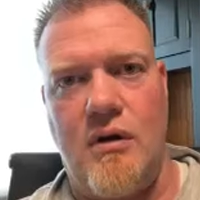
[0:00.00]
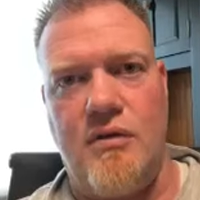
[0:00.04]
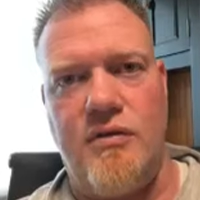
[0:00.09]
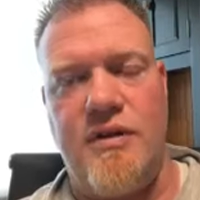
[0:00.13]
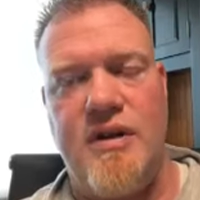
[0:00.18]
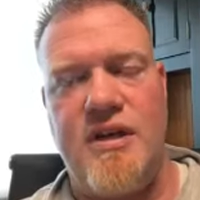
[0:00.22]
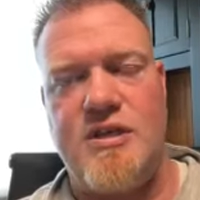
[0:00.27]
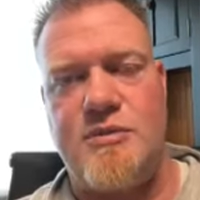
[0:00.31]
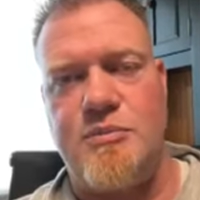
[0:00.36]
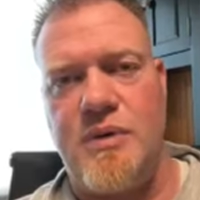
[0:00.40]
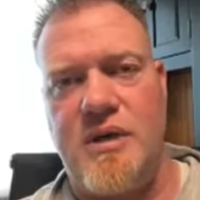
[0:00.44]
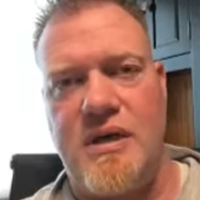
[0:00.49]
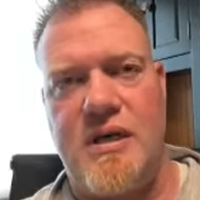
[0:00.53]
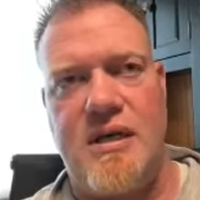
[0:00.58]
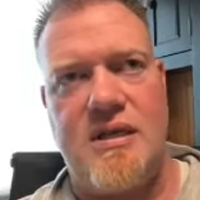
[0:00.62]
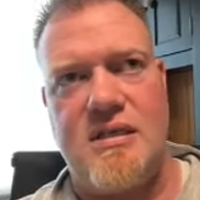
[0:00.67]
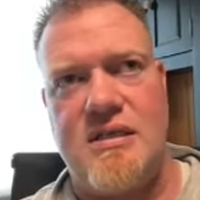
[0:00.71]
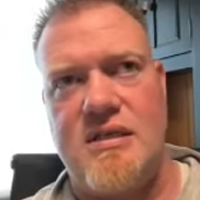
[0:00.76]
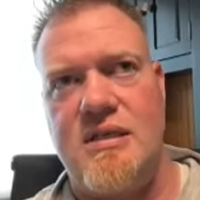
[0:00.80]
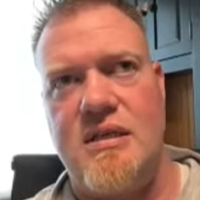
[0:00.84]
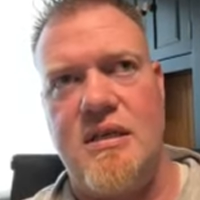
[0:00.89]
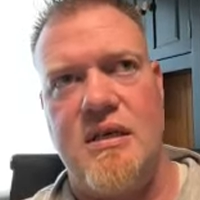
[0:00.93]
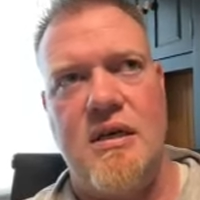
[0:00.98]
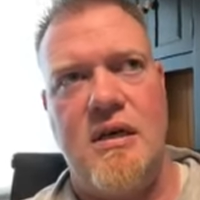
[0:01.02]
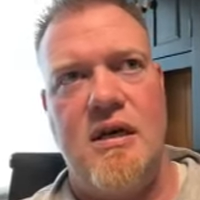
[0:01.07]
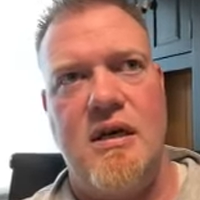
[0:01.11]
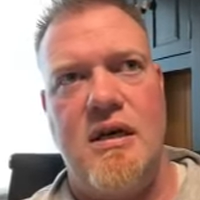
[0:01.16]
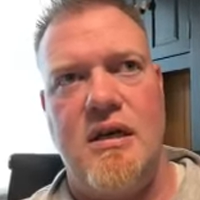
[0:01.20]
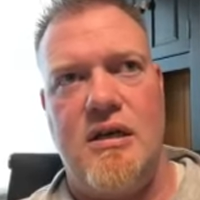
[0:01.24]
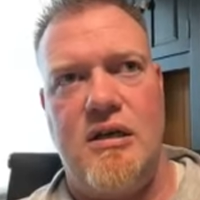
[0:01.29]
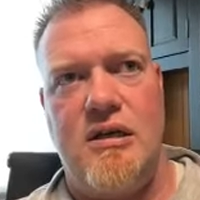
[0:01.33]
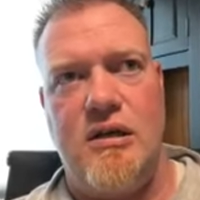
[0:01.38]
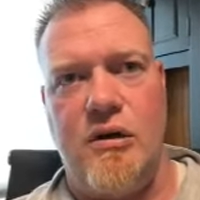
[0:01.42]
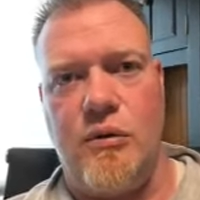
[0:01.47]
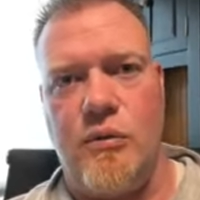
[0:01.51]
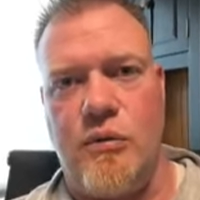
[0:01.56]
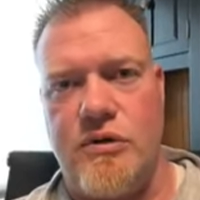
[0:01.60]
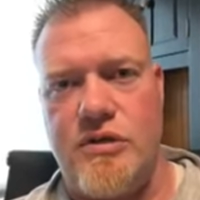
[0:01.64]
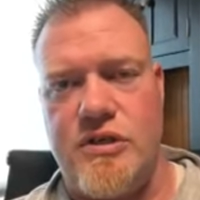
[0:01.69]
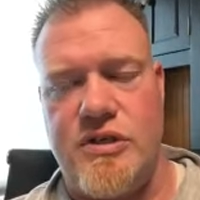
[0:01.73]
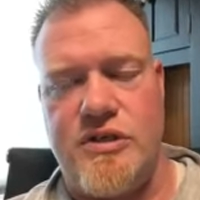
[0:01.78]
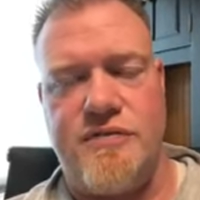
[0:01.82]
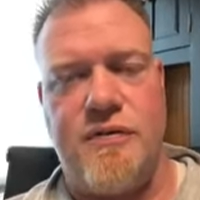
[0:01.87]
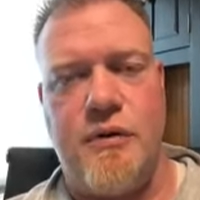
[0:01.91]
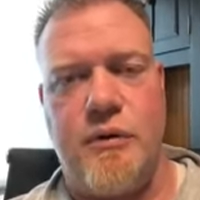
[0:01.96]
on this because we're
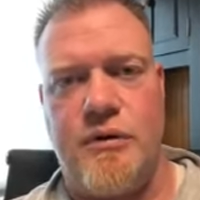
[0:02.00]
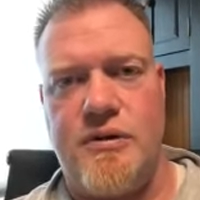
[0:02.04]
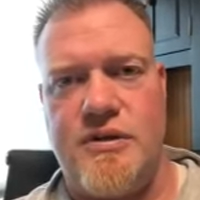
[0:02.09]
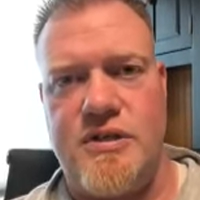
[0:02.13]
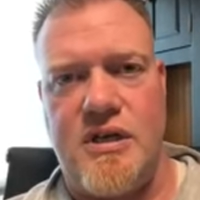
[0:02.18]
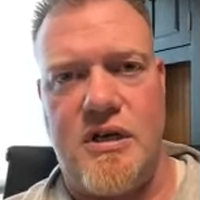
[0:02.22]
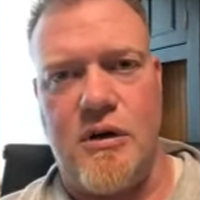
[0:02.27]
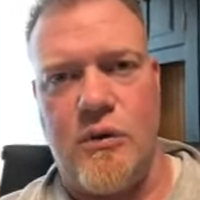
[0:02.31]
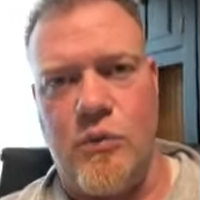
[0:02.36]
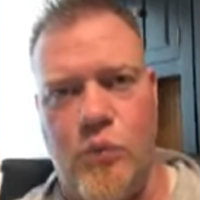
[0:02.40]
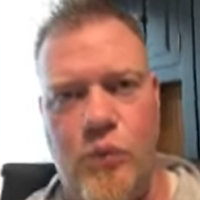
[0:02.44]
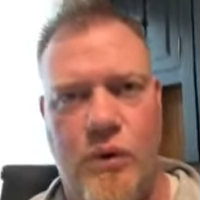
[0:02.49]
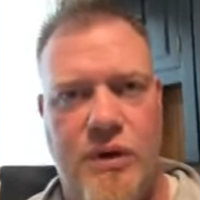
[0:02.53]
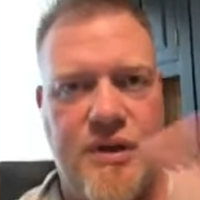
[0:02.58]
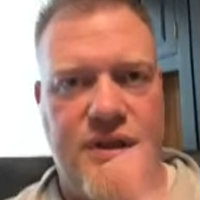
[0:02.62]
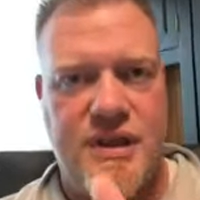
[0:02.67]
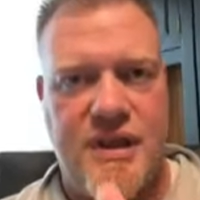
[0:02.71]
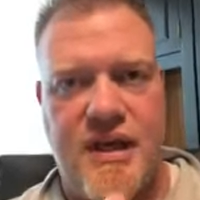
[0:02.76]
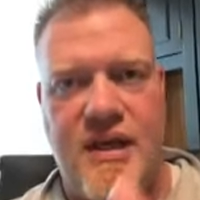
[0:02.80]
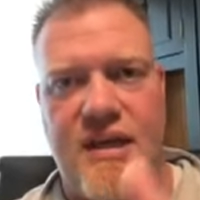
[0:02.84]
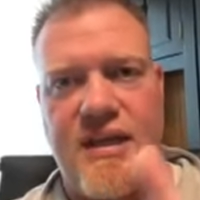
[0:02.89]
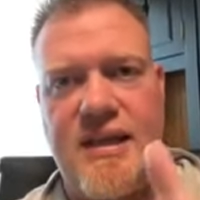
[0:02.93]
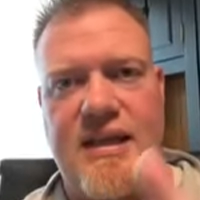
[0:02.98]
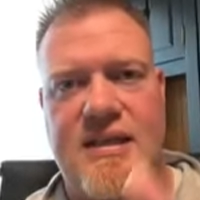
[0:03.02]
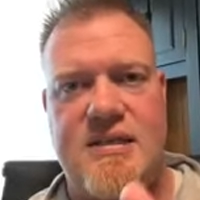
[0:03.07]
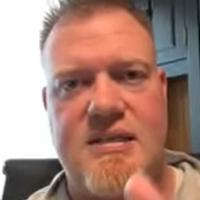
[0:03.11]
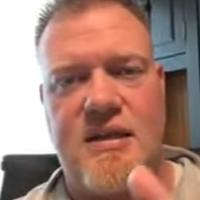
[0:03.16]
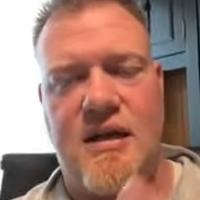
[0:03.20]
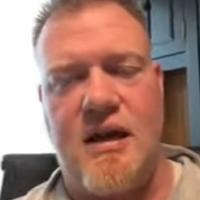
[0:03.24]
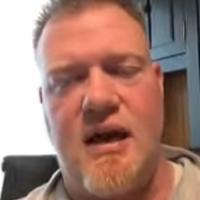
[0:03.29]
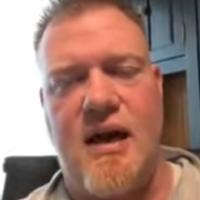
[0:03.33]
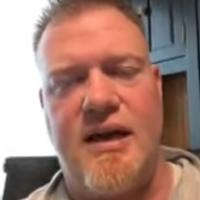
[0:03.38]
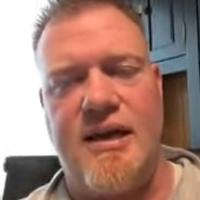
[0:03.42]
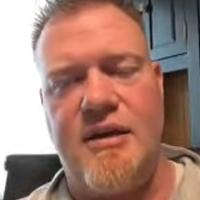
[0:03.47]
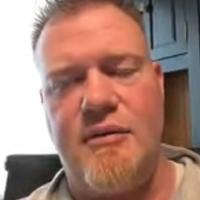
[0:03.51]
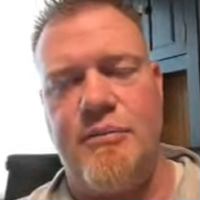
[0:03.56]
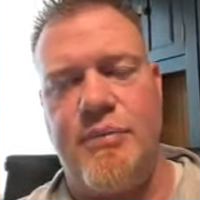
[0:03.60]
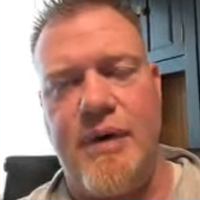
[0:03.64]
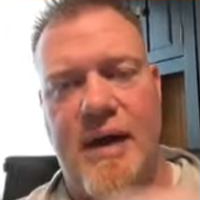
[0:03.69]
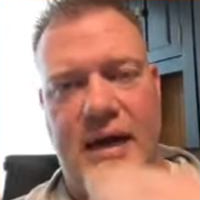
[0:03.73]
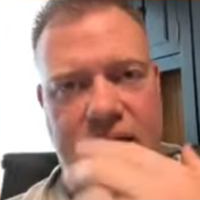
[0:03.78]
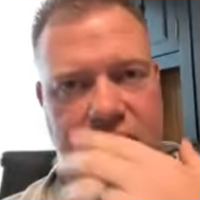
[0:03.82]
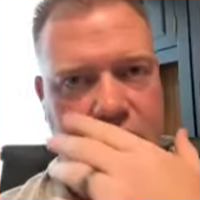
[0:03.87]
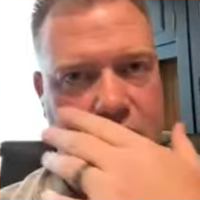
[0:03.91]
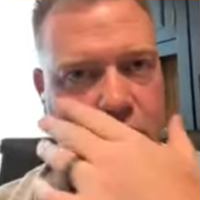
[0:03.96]
just focusing on one thing, and that's the high
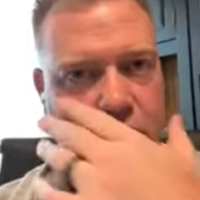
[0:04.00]
impact